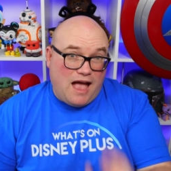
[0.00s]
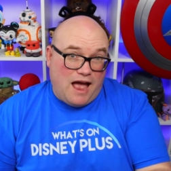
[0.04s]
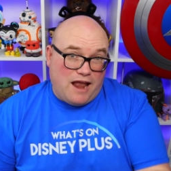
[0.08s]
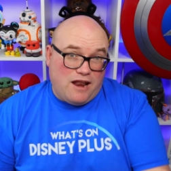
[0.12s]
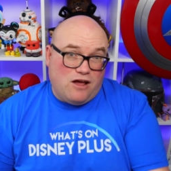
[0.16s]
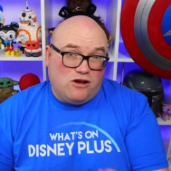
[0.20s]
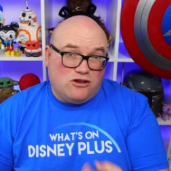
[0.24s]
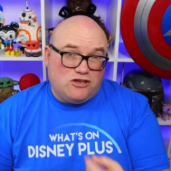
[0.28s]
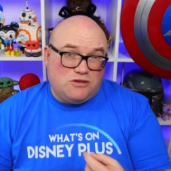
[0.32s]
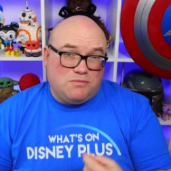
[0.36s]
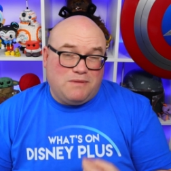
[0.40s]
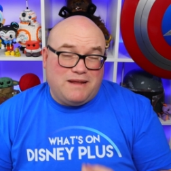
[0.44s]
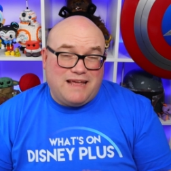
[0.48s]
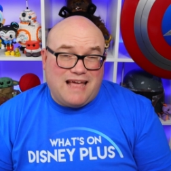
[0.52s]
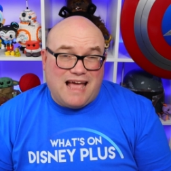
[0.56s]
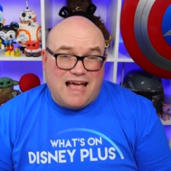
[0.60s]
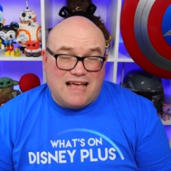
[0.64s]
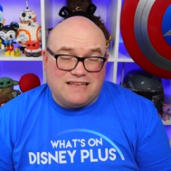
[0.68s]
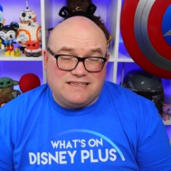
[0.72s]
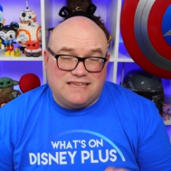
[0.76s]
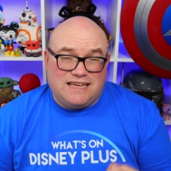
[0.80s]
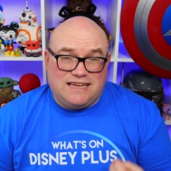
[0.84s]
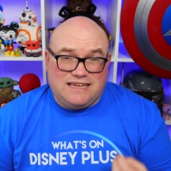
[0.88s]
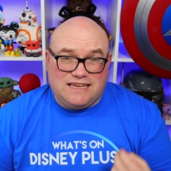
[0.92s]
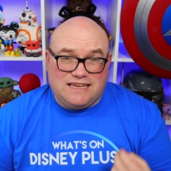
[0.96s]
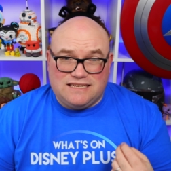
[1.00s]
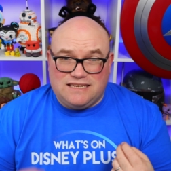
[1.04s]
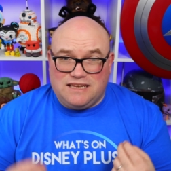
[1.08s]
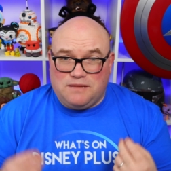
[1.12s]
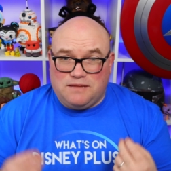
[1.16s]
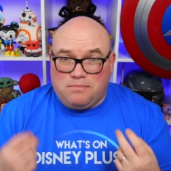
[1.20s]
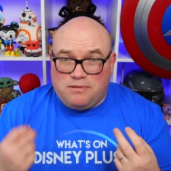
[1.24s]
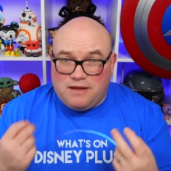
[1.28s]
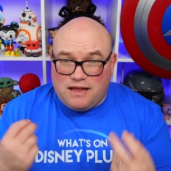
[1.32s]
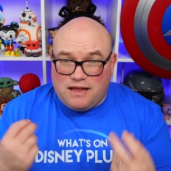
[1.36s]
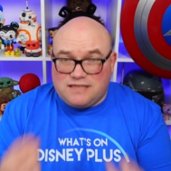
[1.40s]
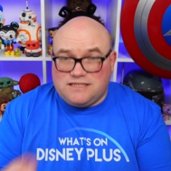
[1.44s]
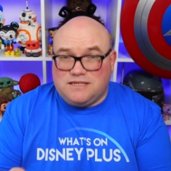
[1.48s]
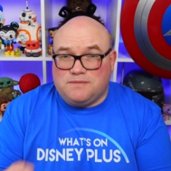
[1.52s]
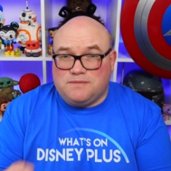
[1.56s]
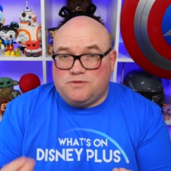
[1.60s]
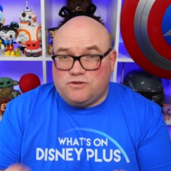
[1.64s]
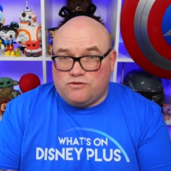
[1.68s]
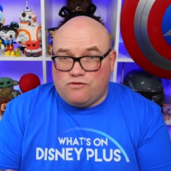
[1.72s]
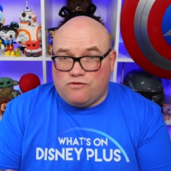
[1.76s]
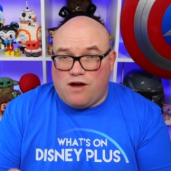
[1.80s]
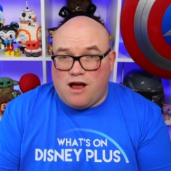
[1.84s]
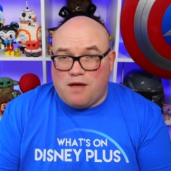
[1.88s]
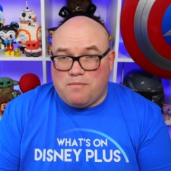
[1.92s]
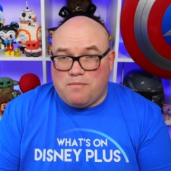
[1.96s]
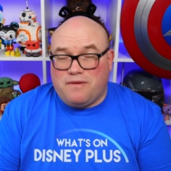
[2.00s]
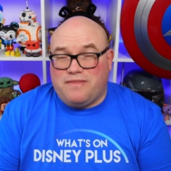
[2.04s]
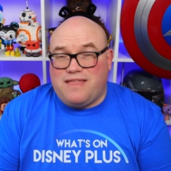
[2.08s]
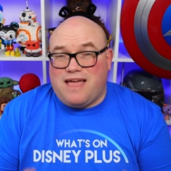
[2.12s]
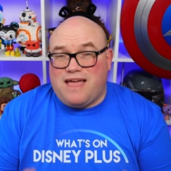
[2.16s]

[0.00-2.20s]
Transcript: And ultimately, as a Disney Plus subscriber,